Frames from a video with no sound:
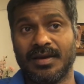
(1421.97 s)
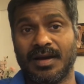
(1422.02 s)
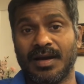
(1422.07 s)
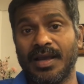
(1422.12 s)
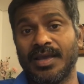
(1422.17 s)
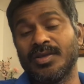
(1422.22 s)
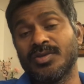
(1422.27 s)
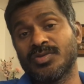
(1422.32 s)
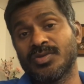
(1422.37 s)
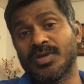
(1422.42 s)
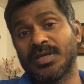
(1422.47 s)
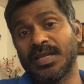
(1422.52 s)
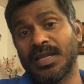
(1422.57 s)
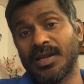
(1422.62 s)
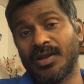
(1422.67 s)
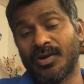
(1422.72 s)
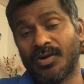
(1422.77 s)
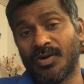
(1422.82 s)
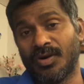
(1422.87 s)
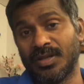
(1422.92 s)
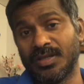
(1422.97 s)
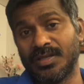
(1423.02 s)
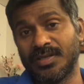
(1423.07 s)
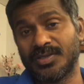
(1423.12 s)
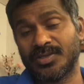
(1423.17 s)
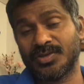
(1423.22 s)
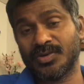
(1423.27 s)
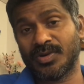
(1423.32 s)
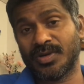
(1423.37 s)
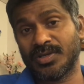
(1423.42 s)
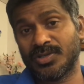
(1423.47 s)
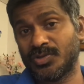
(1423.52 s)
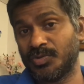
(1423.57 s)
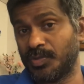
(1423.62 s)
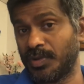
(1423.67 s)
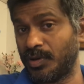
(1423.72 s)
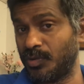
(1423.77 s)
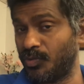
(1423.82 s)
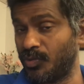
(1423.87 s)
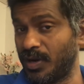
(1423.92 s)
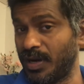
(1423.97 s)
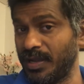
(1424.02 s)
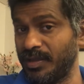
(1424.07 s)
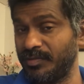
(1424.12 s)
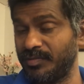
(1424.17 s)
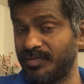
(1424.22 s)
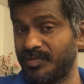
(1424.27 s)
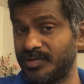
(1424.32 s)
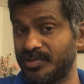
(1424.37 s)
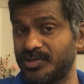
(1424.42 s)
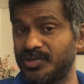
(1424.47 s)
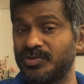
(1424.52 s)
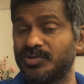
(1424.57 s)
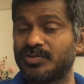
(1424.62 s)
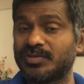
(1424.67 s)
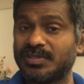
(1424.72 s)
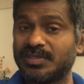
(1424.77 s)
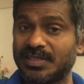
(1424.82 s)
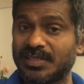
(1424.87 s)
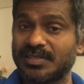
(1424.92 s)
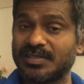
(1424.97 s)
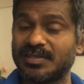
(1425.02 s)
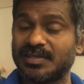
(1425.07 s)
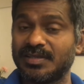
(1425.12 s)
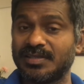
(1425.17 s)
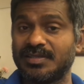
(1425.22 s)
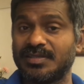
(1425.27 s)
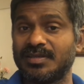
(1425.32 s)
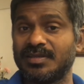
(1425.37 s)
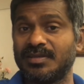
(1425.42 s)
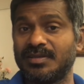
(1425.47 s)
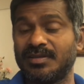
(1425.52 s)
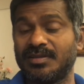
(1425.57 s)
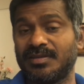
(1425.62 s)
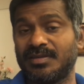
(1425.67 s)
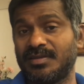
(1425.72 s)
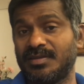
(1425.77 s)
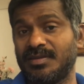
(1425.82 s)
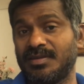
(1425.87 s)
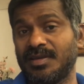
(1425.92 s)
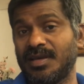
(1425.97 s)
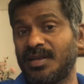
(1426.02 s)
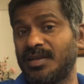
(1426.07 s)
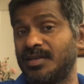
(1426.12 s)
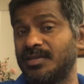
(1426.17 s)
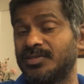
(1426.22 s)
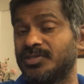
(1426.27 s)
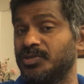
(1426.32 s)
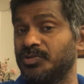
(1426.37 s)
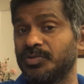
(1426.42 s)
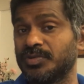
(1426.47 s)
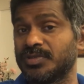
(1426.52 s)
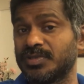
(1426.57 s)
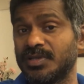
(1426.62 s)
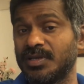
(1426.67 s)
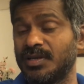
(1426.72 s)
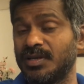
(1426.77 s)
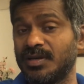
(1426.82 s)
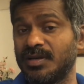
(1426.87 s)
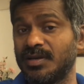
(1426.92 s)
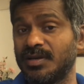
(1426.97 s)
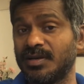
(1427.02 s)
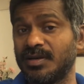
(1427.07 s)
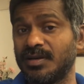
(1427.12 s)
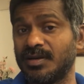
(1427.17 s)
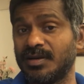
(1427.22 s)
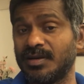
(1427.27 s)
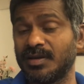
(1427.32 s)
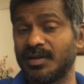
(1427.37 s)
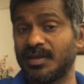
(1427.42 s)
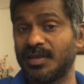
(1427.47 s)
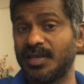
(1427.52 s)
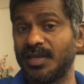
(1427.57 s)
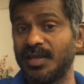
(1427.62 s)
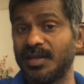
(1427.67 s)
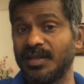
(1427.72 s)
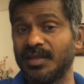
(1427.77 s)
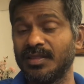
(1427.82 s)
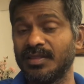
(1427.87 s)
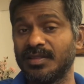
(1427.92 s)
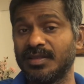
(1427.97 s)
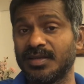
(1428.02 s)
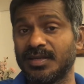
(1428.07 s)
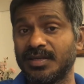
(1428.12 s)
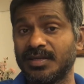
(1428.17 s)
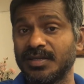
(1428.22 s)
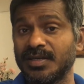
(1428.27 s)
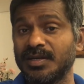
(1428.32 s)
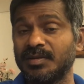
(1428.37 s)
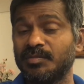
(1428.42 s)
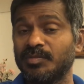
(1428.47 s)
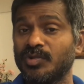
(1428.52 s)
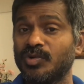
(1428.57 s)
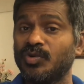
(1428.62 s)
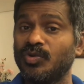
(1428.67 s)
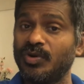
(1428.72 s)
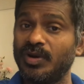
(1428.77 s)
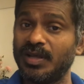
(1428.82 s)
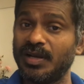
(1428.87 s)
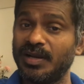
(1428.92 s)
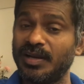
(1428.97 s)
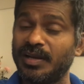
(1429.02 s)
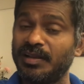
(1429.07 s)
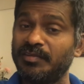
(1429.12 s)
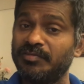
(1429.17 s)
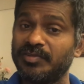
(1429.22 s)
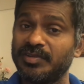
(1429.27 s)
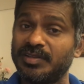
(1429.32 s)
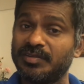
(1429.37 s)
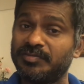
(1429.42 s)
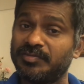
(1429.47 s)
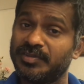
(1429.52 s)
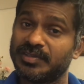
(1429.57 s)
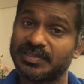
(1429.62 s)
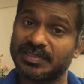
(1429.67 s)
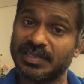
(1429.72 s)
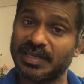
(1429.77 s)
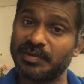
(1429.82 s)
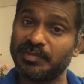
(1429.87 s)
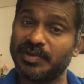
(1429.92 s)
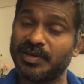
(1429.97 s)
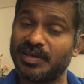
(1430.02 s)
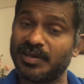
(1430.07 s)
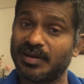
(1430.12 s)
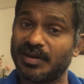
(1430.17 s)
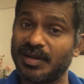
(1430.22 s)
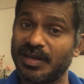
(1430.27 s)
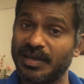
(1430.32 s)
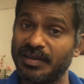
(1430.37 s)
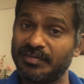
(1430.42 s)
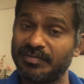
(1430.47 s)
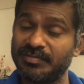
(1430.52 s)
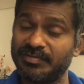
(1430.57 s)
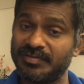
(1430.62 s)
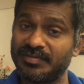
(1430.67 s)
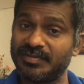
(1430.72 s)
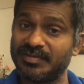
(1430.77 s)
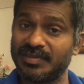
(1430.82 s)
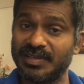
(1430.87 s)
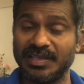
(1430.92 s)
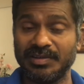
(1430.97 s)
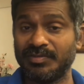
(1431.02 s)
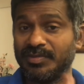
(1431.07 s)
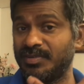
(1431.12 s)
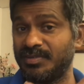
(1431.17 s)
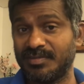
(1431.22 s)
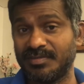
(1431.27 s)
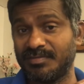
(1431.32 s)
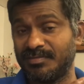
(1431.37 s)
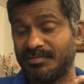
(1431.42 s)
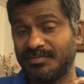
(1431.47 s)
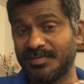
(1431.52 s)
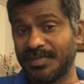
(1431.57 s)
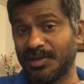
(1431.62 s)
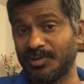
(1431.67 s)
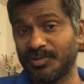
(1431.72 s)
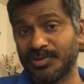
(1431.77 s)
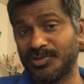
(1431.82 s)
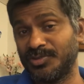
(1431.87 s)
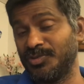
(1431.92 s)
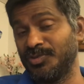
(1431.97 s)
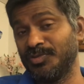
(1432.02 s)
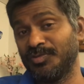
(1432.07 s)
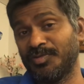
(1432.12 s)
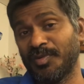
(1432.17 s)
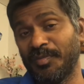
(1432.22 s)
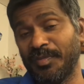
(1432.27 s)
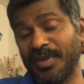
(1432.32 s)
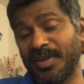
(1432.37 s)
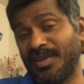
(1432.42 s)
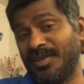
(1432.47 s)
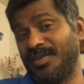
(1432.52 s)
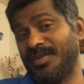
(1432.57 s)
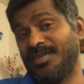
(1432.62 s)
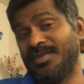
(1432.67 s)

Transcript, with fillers: I used to tell all these stories to my wife. She used to just listen, and she was uh, hearing the term Kundalini for the first time in her life. Even that was new for me.